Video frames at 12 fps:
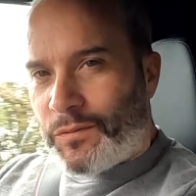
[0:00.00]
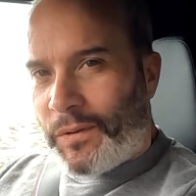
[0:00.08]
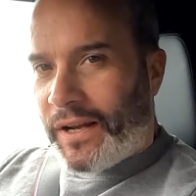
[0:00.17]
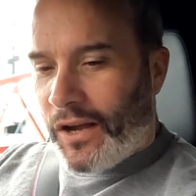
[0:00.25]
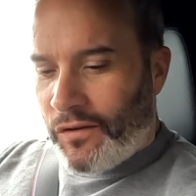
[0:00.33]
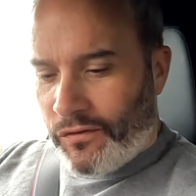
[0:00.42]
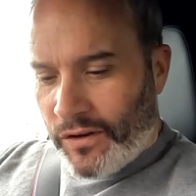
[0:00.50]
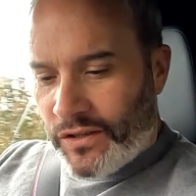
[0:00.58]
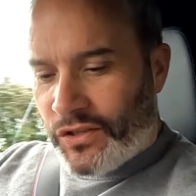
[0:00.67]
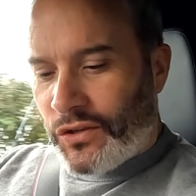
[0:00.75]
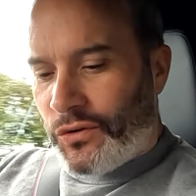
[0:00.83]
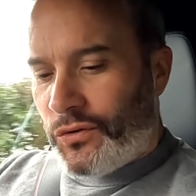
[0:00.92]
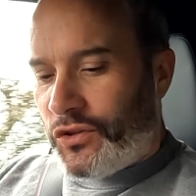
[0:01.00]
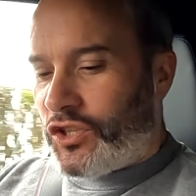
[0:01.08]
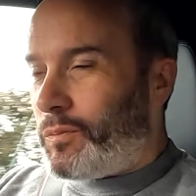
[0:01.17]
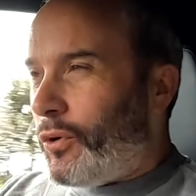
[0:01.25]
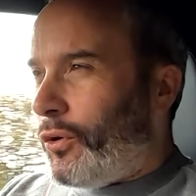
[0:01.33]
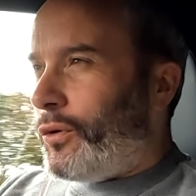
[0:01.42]
put it over into
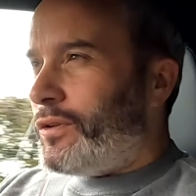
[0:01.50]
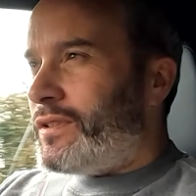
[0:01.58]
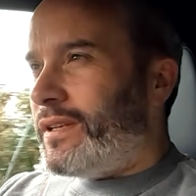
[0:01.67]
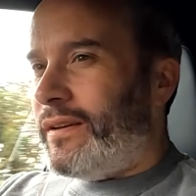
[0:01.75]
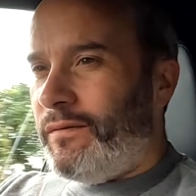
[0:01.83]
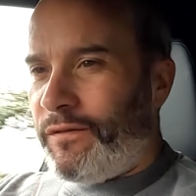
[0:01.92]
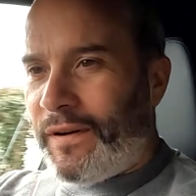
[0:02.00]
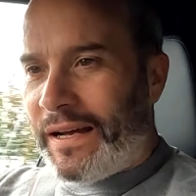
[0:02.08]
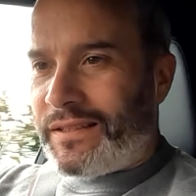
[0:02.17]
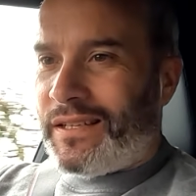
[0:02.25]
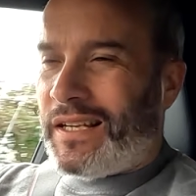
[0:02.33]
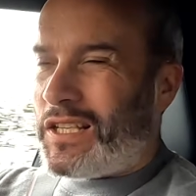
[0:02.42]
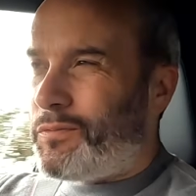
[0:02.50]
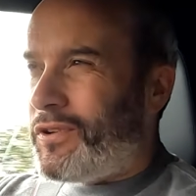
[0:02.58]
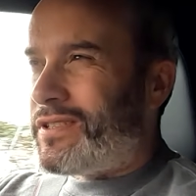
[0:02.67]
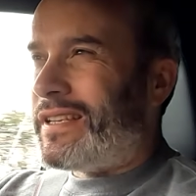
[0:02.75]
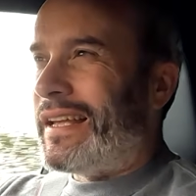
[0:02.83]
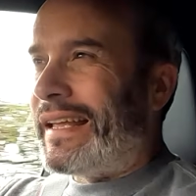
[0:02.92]
sport. In fact, let's
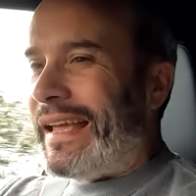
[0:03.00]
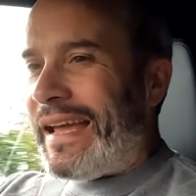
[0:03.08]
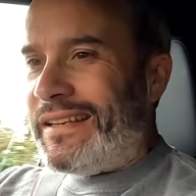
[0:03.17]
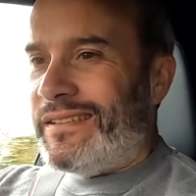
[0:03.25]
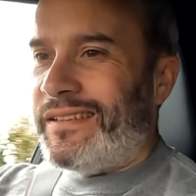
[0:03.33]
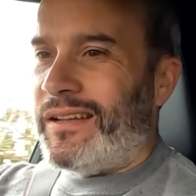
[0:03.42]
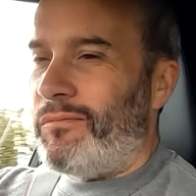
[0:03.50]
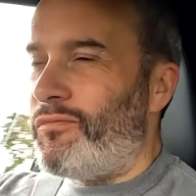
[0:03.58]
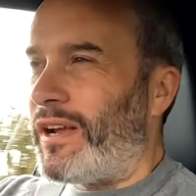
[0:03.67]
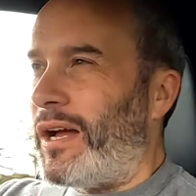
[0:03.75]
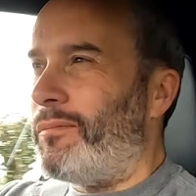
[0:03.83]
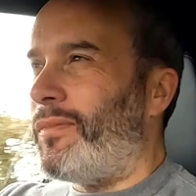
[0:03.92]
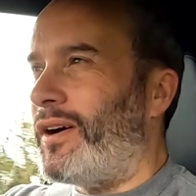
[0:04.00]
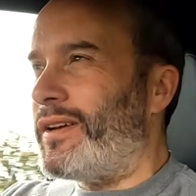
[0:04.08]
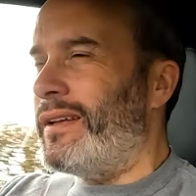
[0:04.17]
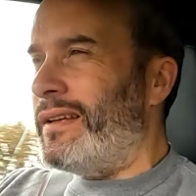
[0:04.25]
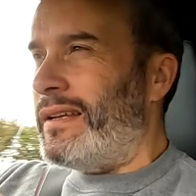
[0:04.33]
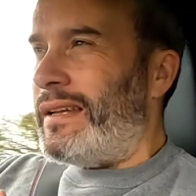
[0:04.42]
press it again and bring up my
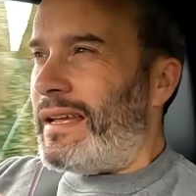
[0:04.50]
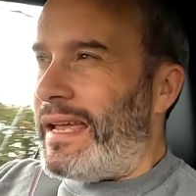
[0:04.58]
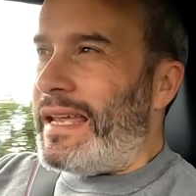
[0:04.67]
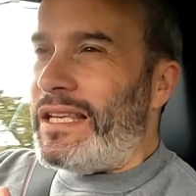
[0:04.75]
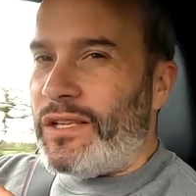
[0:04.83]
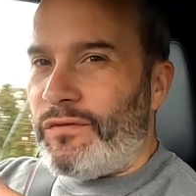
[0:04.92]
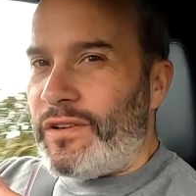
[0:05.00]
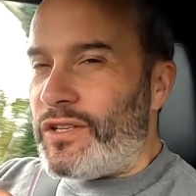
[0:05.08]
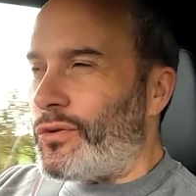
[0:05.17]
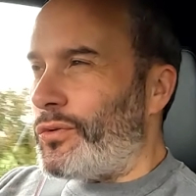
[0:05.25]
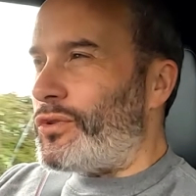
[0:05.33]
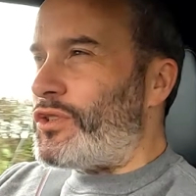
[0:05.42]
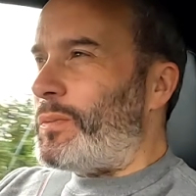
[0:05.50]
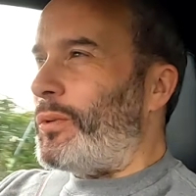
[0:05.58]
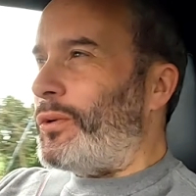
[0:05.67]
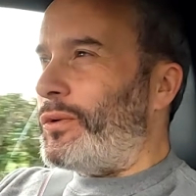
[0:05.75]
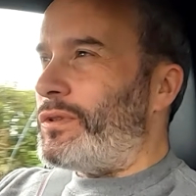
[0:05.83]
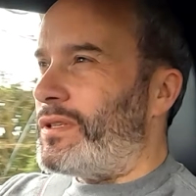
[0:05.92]
individual
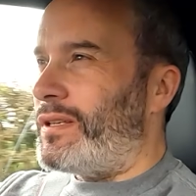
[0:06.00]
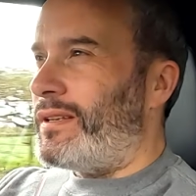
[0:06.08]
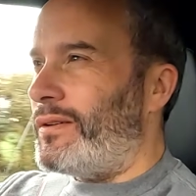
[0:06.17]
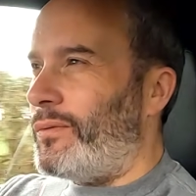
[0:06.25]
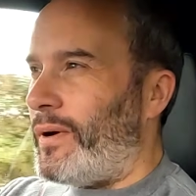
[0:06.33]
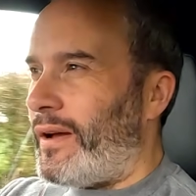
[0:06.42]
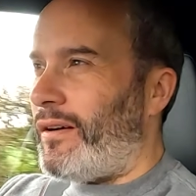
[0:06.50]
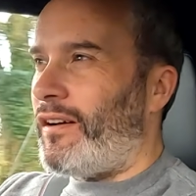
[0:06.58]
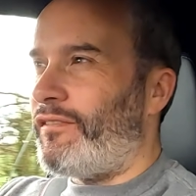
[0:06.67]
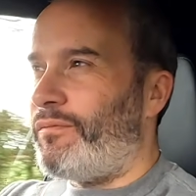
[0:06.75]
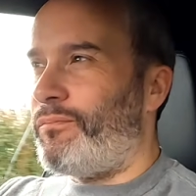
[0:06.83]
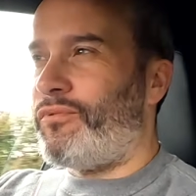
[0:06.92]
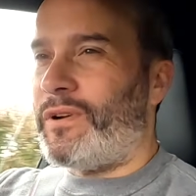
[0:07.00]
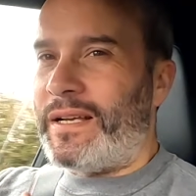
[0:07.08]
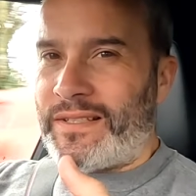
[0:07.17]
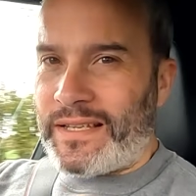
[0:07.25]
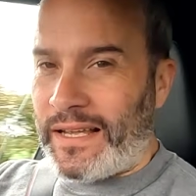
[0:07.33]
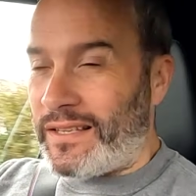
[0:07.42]
sport. where I've
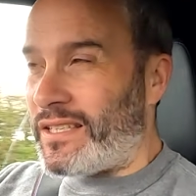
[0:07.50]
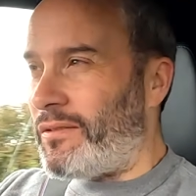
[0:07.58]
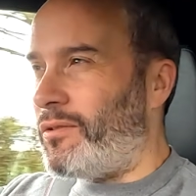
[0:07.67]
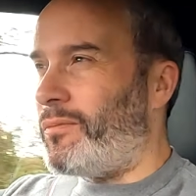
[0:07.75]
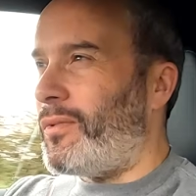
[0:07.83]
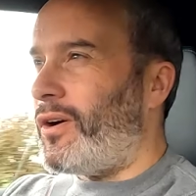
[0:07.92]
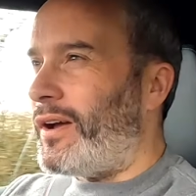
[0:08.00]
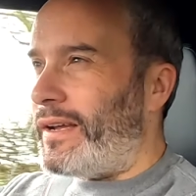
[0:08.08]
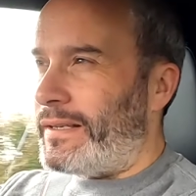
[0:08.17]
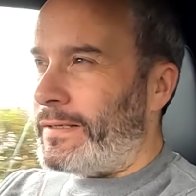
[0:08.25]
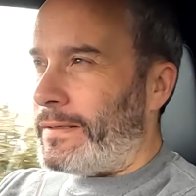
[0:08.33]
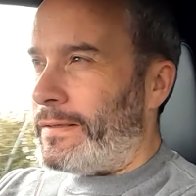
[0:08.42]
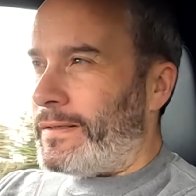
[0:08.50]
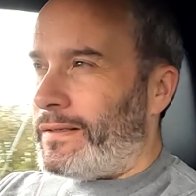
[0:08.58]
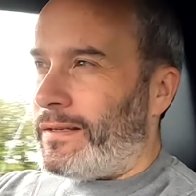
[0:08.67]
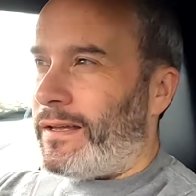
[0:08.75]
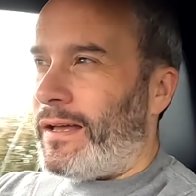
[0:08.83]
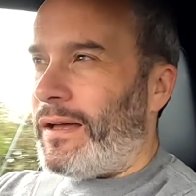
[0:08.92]
preset some of my
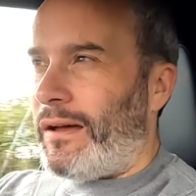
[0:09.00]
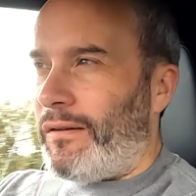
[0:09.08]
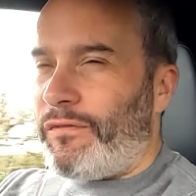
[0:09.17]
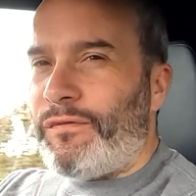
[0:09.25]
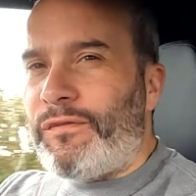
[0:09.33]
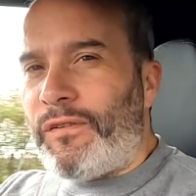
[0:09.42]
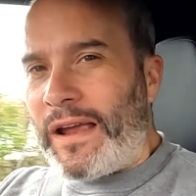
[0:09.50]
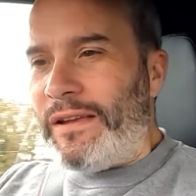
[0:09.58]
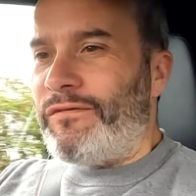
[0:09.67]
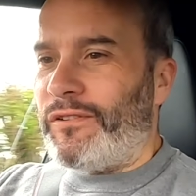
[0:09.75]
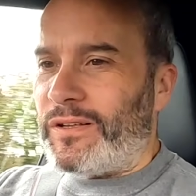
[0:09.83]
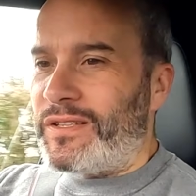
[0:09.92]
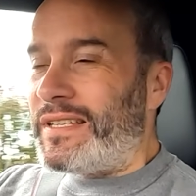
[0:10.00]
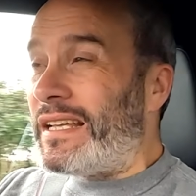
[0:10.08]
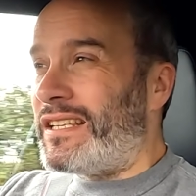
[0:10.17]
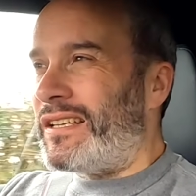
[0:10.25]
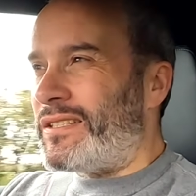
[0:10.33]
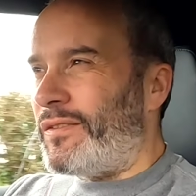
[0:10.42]
favourite
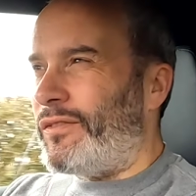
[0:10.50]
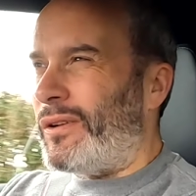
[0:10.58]
settings, if you